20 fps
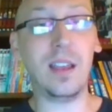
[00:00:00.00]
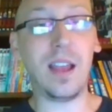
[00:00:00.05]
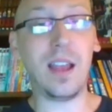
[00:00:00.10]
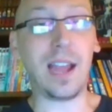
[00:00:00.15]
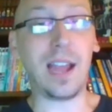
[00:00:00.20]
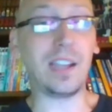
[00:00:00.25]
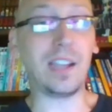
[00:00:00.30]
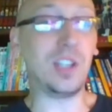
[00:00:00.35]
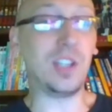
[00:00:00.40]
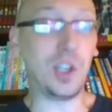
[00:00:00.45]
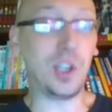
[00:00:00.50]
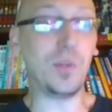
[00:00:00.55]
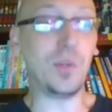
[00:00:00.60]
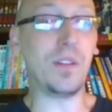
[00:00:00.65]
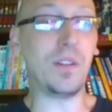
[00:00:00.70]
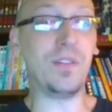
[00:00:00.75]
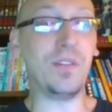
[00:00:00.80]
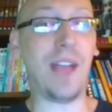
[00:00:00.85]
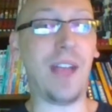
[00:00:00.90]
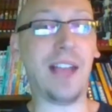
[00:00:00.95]
I can do
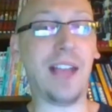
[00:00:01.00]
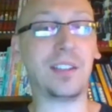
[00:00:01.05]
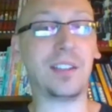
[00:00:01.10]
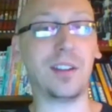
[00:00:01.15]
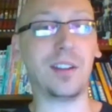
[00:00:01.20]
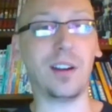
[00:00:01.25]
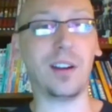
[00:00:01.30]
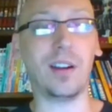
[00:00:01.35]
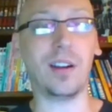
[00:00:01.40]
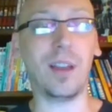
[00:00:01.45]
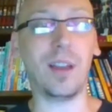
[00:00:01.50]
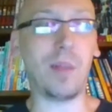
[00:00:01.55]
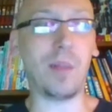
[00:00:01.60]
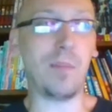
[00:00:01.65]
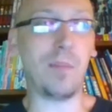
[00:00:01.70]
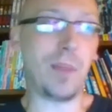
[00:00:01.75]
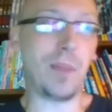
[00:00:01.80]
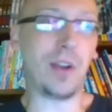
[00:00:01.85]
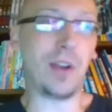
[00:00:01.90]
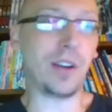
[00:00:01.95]
it faster, and my
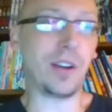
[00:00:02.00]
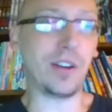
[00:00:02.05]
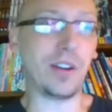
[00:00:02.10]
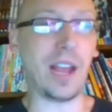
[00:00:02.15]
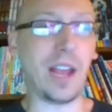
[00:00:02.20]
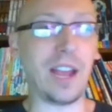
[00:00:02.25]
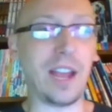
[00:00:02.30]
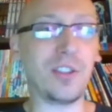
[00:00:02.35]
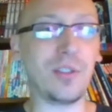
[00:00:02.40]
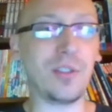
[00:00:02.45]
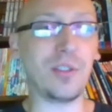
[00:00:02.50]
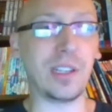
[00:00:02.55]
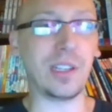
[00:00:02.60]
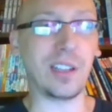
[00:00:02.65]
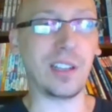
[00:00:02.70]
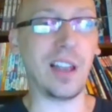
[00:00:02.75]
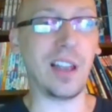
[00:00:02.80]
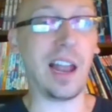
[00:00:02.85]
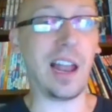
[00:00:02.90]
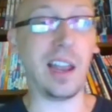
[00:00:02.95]
barrier to entry is
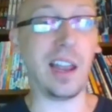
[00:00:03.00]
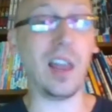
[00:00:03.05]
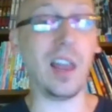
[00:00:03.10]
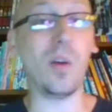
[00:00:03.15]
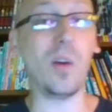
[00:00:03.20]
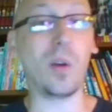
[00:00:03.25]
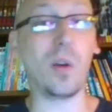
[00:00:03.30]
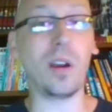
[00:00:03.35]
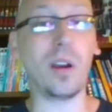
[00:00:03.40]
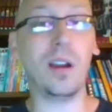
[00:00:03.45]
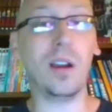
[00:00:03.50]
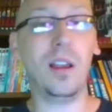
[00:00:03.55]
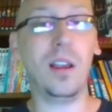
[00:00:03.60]
a lot lower.